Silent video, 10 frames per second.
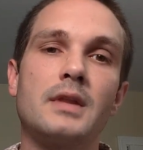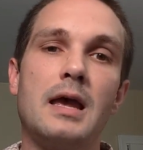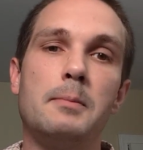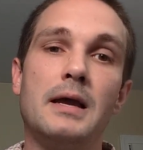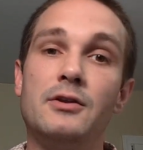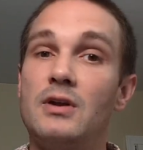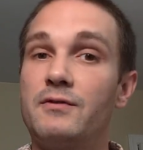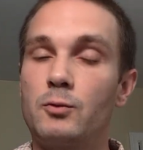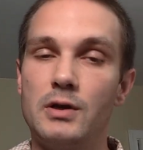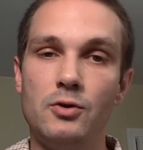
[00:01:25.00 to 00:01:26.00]
And you have
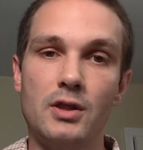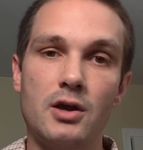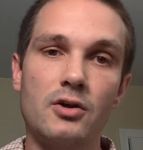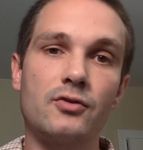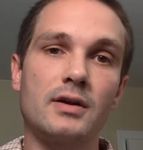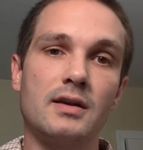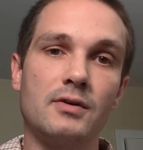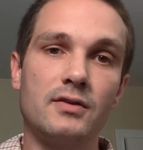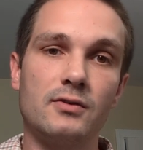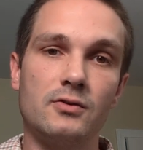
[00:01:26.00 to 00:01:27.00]
to renew the contract
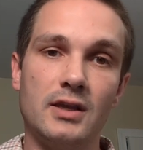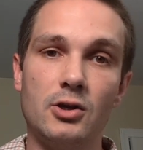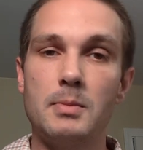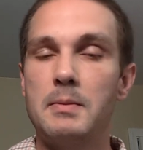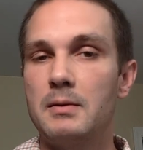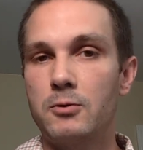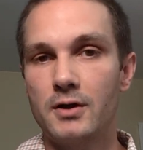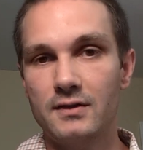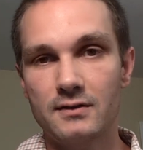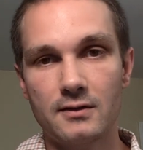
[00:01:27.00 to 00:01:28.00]
every single year. Maybe the
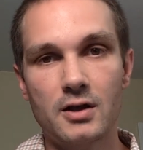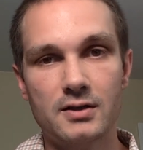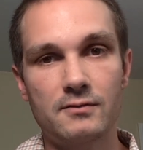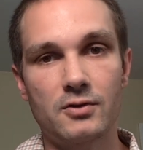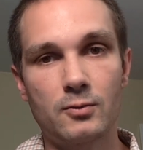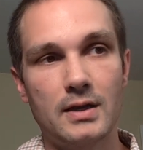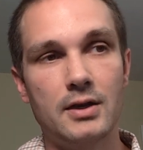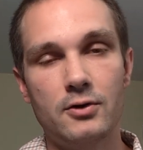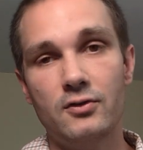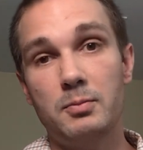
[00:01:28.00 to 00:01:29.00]
price is locked in for 3
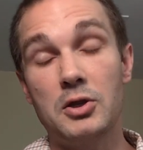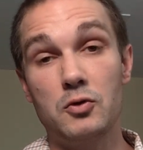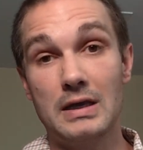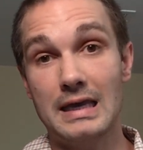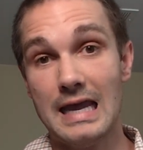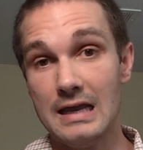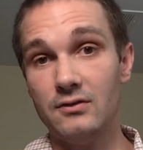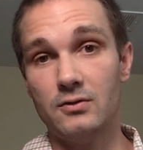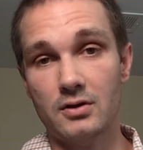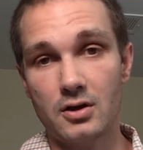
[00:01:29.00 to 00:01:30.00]
years, but you can
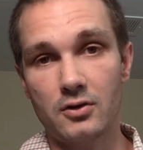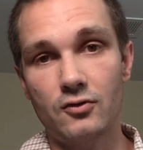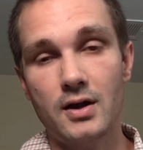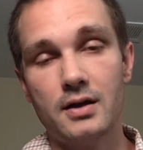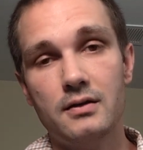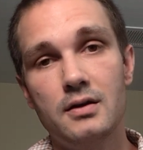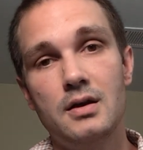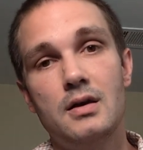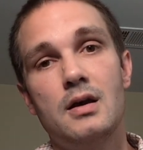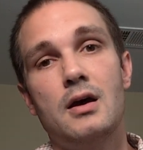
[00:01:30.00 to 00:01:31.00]
cancel the contract
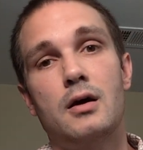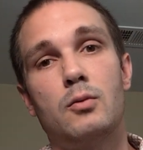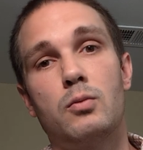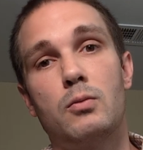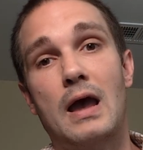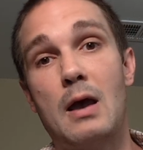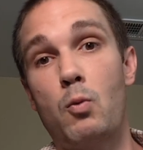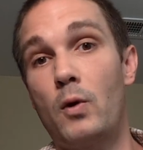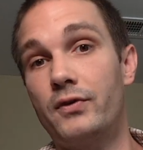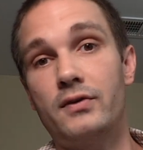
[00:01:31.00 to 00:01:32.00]

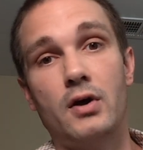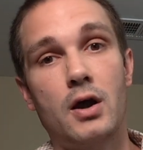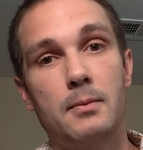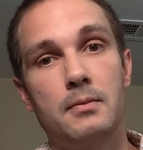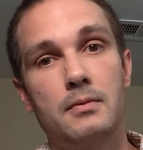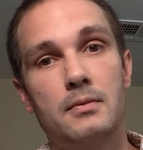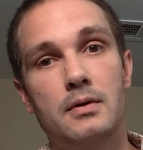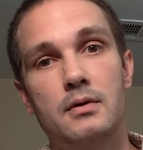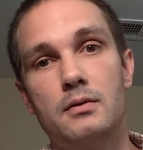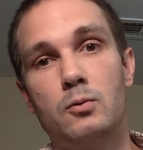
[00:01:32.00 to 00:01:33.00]
once
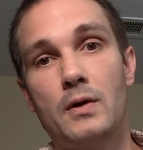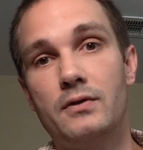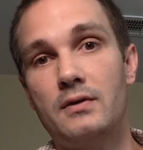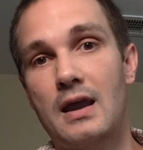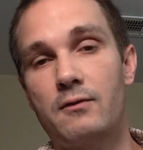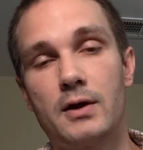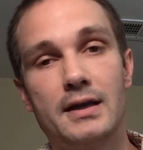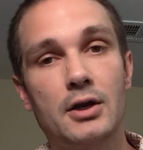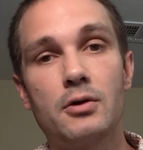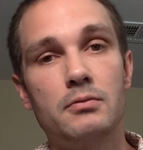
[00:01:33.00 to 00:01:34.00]
every
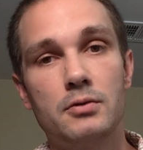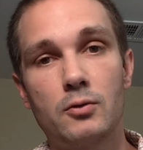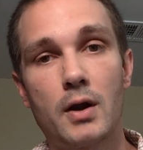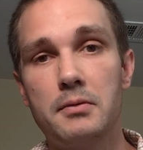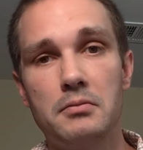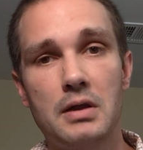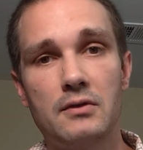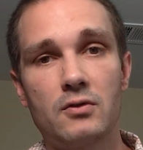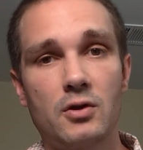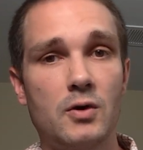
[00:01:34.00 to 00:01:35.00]
year, right?
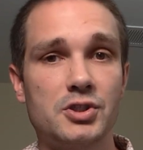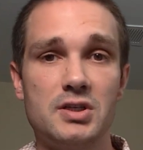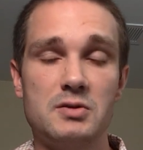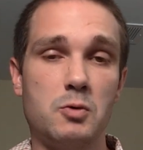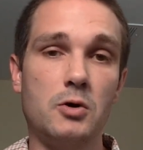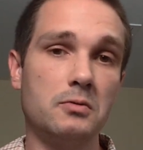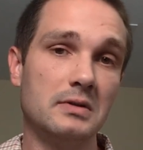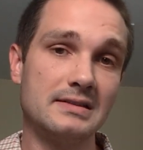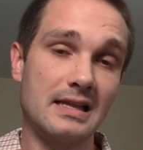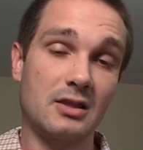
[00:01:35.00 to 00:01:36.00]
And so the question is, well,
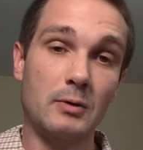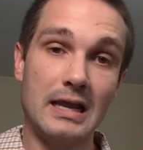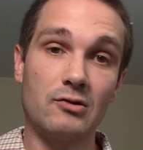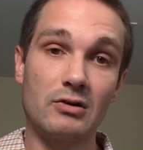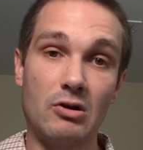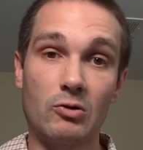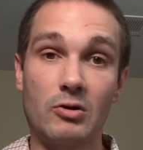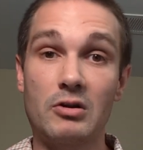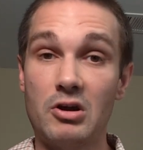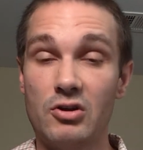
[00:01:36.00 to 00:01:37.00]
is that
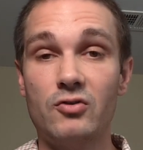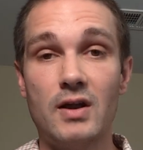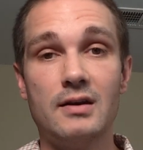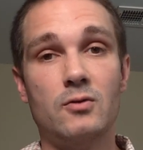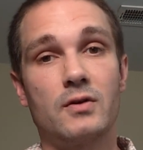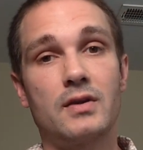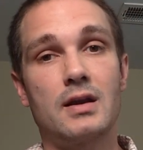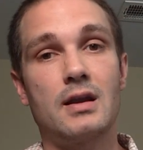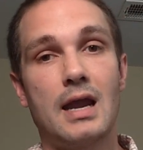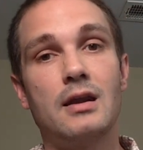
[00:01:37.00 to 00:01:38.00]
$300 contract or is that a
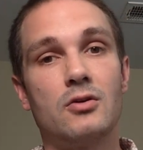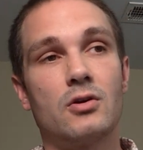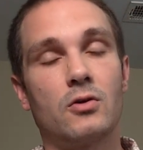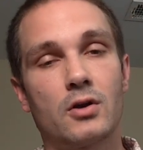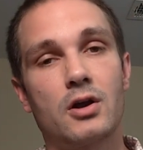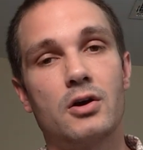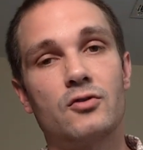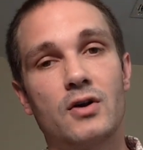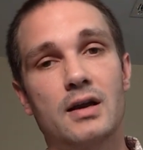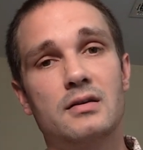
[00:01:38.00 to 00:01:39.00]
$900
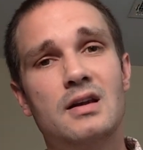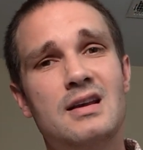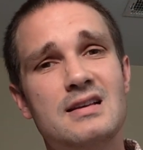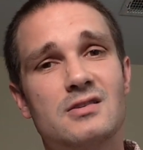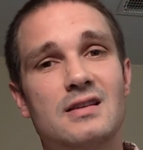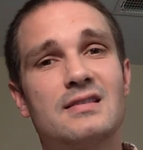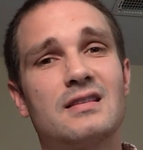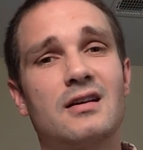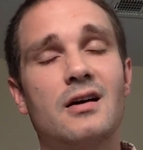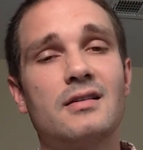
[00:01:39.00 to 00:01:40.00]
contract? So this is
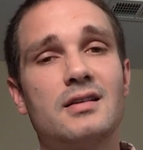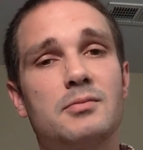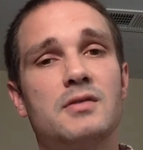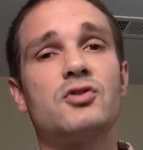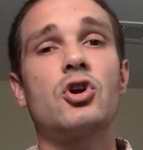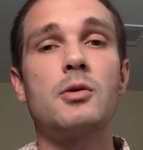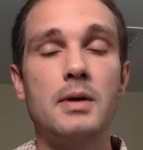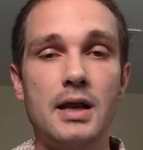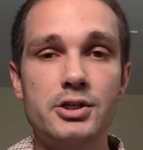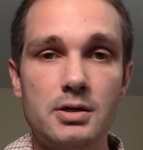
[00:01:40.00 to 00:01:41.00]
the concept of
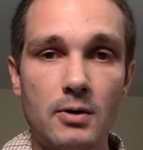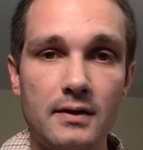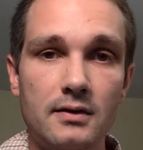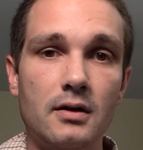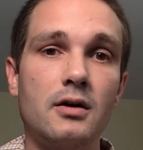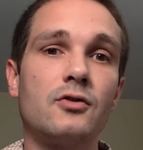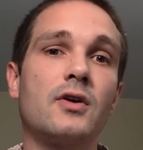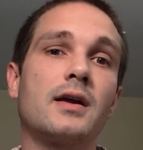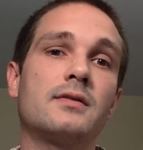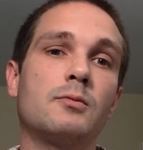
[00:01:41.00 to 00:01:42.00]
termination rights in
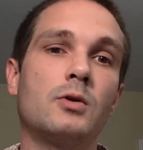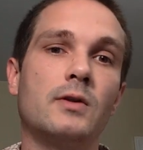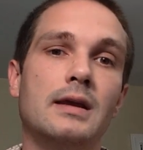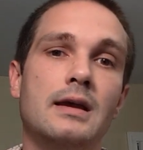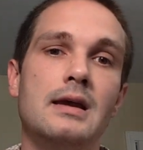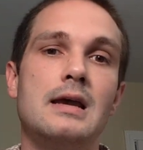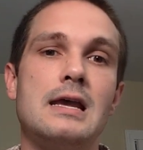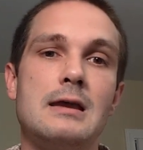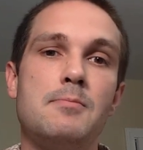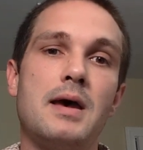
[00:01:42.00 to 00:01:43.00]
contracts that really
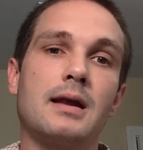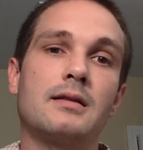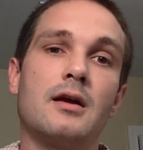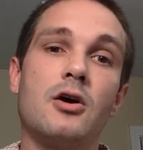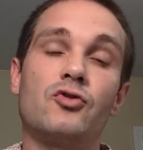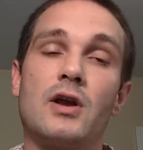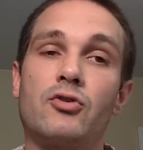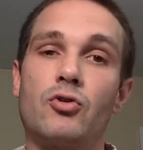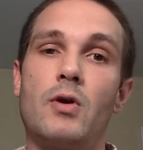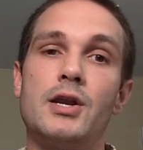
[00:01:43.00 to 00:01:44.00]
impact the contract
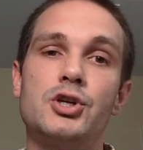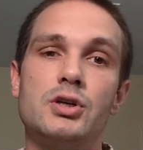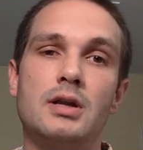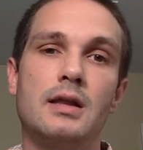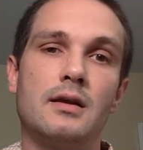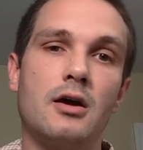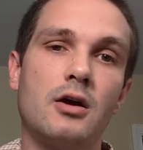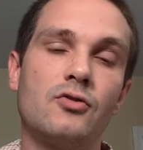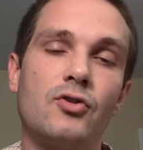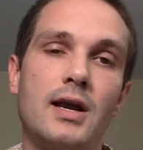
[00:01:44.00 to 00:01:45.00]
duration and the
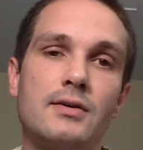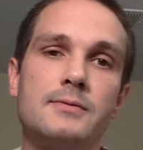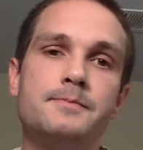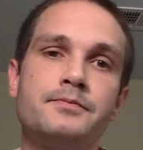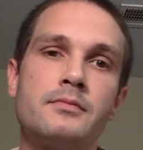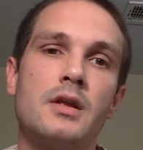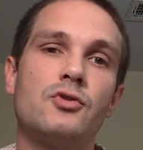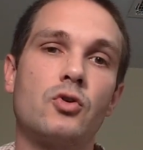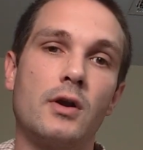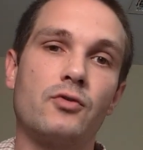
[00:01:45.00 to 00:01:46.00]
contract
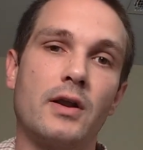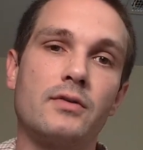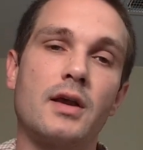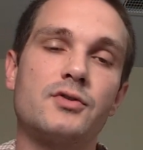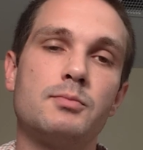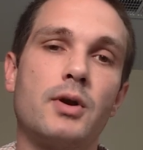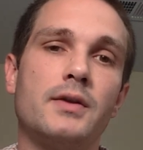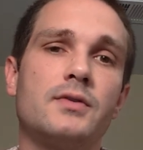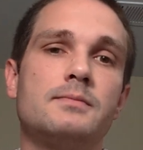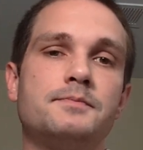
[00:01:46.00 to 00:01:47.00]
transaction
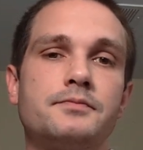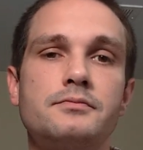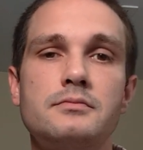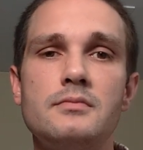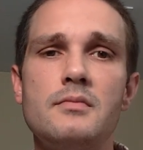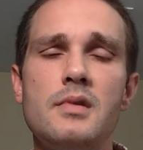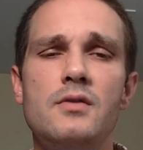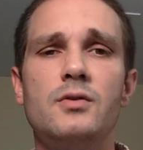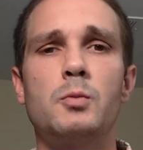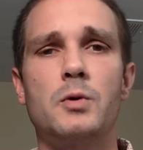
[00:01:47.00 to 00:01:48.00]
price.
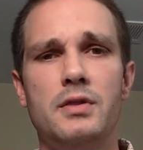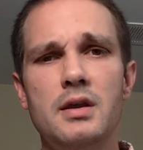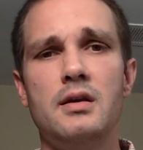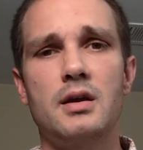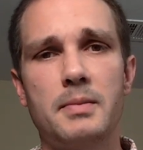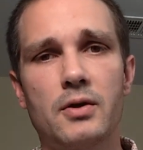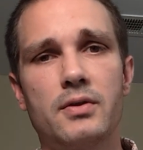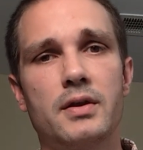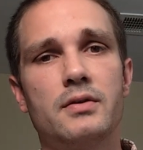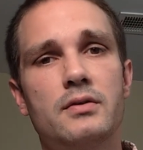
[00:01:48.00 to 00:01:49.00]
So when we're thinking about
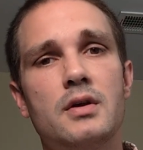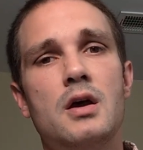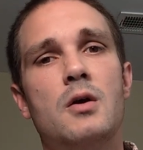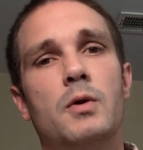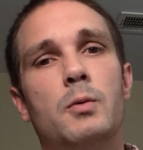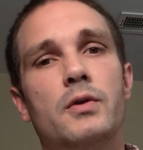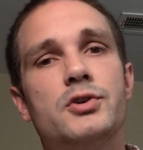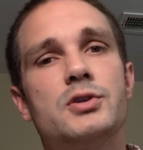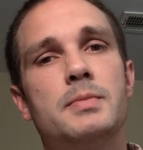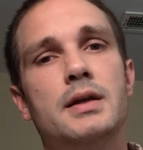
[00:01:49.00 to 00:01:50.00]
this, we really
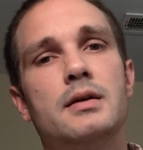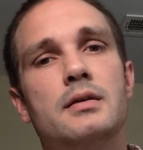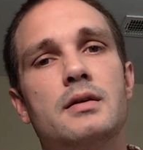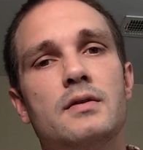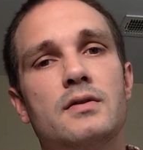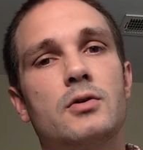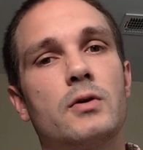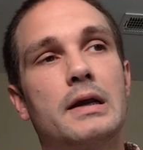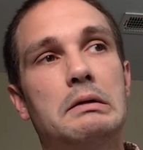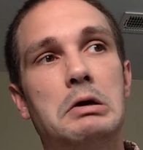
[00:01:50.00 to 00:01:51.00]
should be
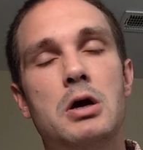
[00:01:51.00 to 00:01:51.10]
considering,